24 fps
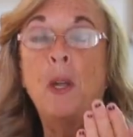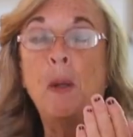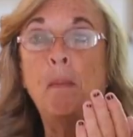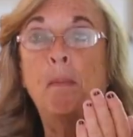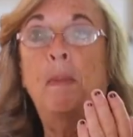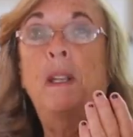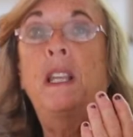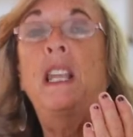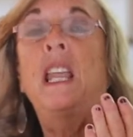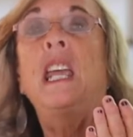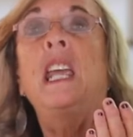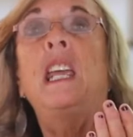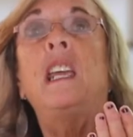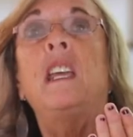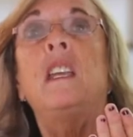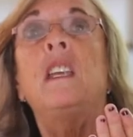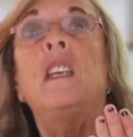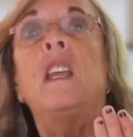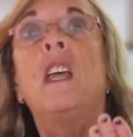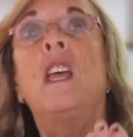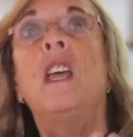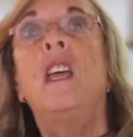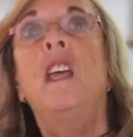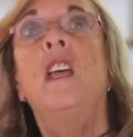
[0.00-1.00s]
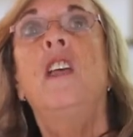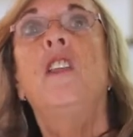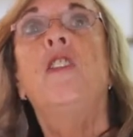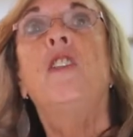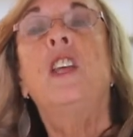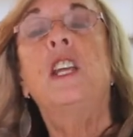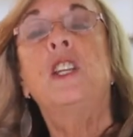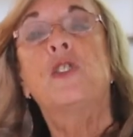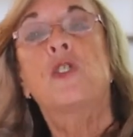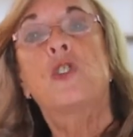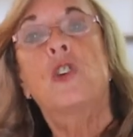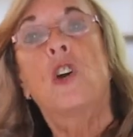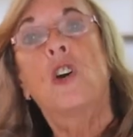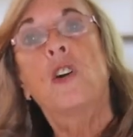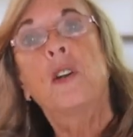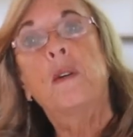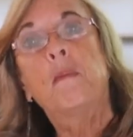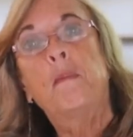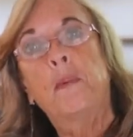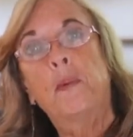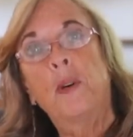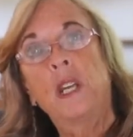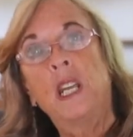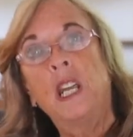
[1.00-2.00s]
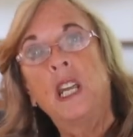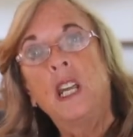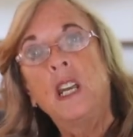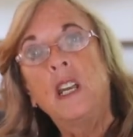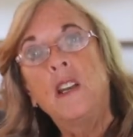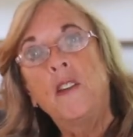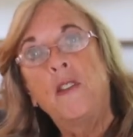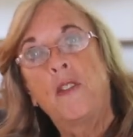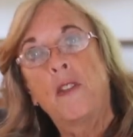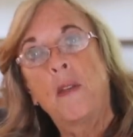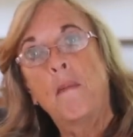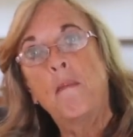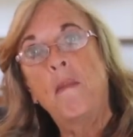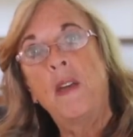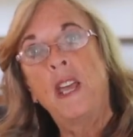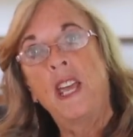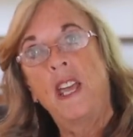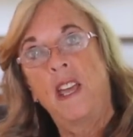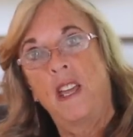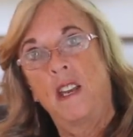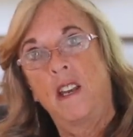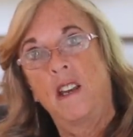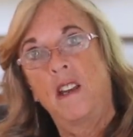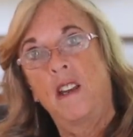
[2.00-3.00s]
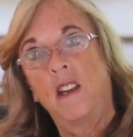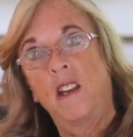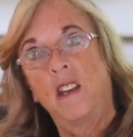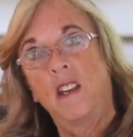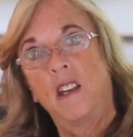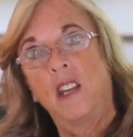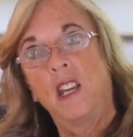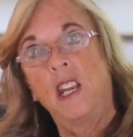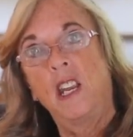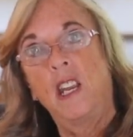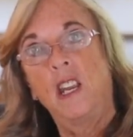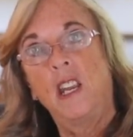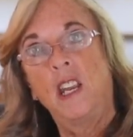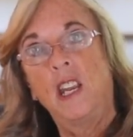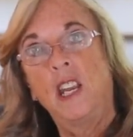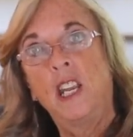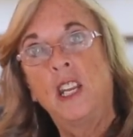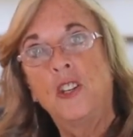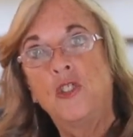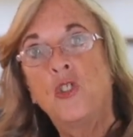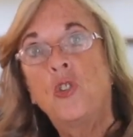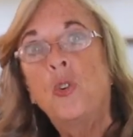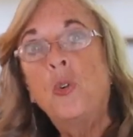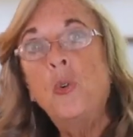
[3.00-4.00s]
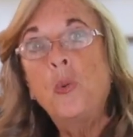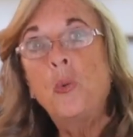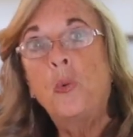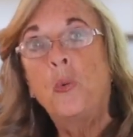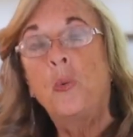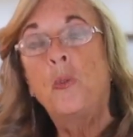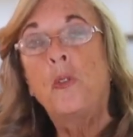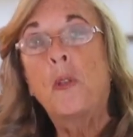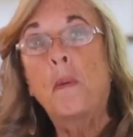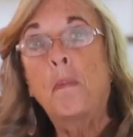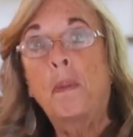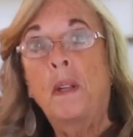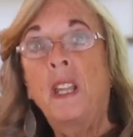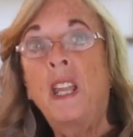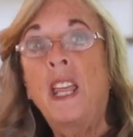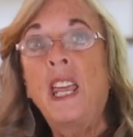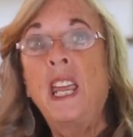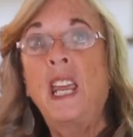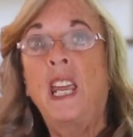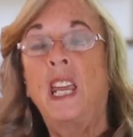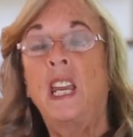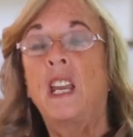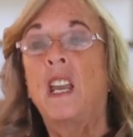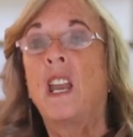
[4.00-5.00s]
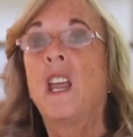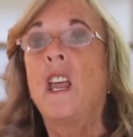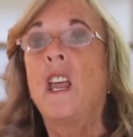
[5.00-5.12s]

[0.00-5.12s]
plane. They started bringing the men into the plane.